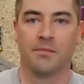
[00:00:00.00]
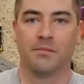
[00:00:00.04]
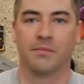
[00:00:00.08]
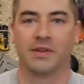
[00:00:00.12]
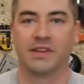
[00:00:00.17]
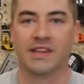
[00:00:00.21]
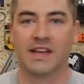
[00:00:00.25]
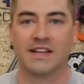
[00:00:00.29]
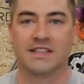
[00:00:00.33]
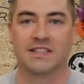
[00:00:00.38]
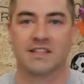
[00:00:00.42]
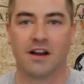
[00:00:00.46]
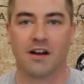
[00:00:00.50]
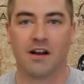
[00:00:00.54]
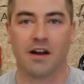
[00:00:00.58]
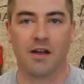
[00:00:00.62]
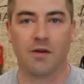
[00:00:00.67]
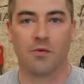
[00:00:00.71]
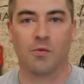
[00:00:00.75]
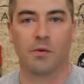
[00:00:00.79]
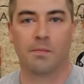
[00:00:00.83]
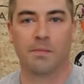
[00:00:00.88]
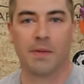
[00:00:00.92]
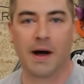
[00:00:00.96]
But that's all
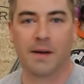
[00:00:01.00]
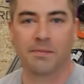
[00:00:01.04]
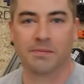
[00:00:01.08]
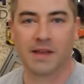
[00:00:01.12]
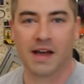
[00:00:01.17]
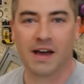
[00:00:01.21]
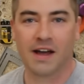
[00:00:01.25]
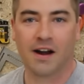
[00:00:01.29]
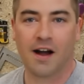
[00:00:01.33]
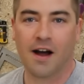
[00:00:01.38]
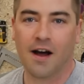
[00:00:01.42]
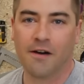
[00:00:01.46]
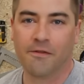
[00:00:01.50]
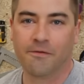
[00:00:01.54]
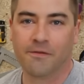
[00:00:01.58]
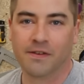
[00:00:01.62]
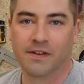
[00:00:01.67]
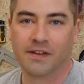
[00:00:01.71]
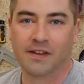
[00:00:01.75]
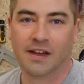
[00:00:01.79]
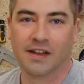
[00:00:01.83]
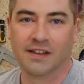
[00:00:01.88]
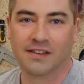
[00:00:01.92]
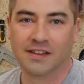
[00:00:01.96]
right. We'll pop that
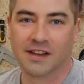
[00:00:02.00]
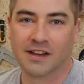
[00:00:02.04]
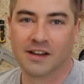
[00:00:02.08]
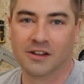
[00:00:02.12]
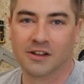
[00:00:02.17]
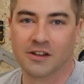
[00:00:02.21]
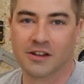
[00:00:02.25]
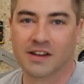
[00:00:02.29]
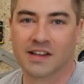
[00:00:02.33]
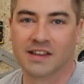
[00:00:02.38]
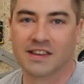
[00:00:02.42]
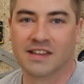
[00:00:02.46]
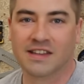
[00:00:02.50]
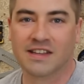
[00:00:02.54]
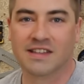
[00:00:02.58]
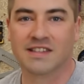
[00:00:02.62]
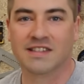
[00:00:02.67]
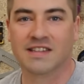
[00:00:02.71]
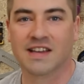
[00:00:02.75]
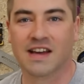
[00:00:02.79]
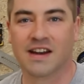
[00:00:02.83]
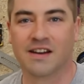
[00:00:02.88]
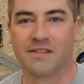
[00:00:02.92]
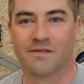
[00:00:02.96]
off and take a look at the
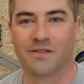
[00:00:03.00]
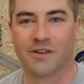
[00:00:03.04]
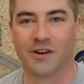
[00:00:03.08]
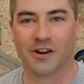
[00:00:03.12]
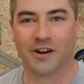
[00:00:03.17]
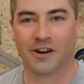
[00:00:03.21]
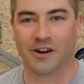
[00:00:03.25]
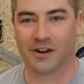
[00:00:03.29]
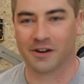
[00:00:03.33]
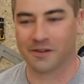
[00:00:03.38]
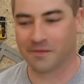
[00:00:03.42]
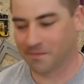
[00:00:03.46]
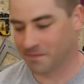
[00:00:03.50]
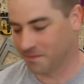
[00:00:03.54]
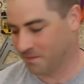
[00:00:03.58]
inside inverter.